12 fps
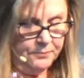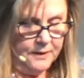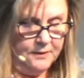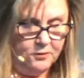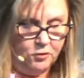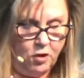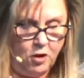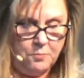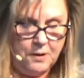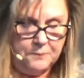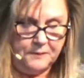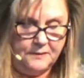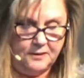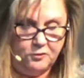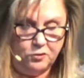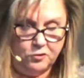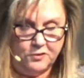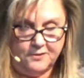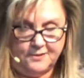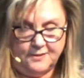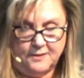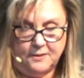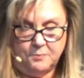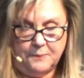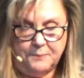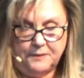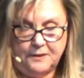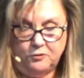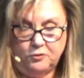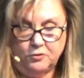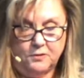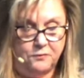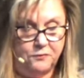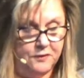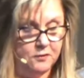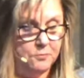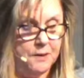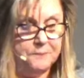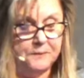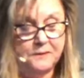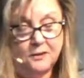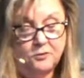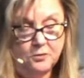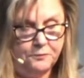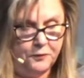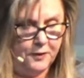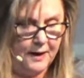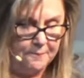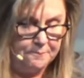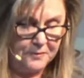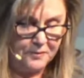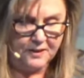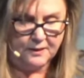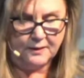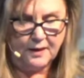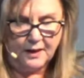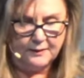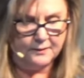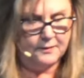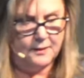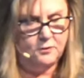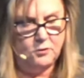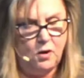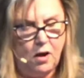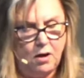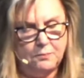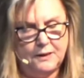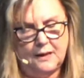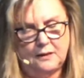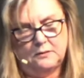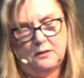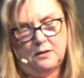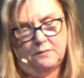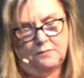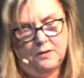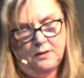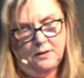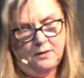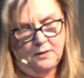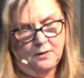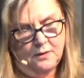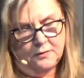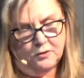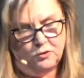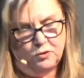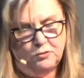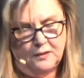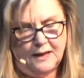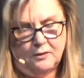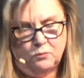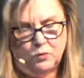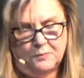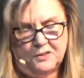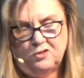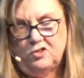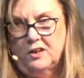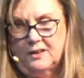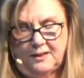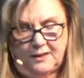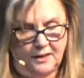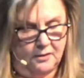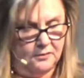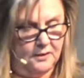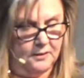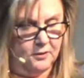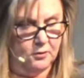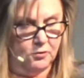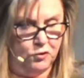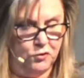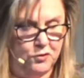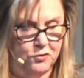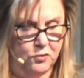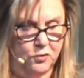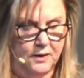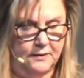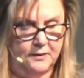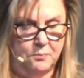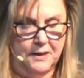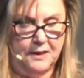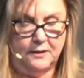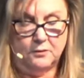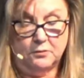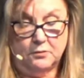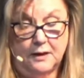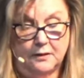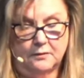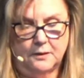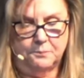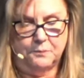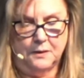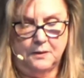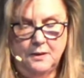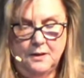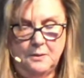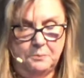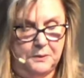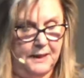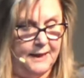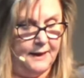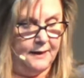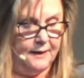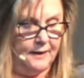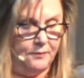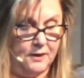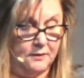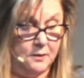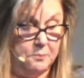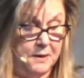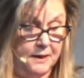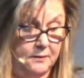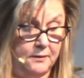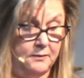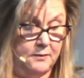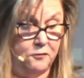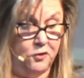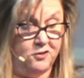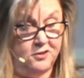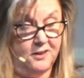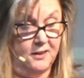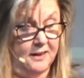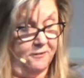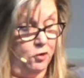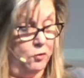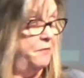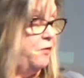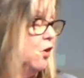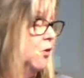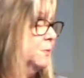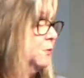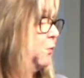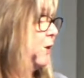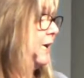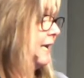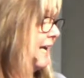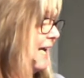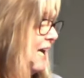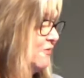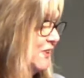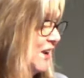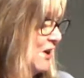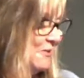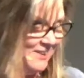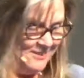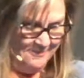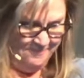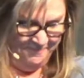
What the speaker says: He saw my potential to see, my potential to feel, my potential for empathy and kindness. He taught me how to love the two loud women checking out at the grocery store and the man who held up the plane and then demanded a different seat after we've all been waiting a half an hour.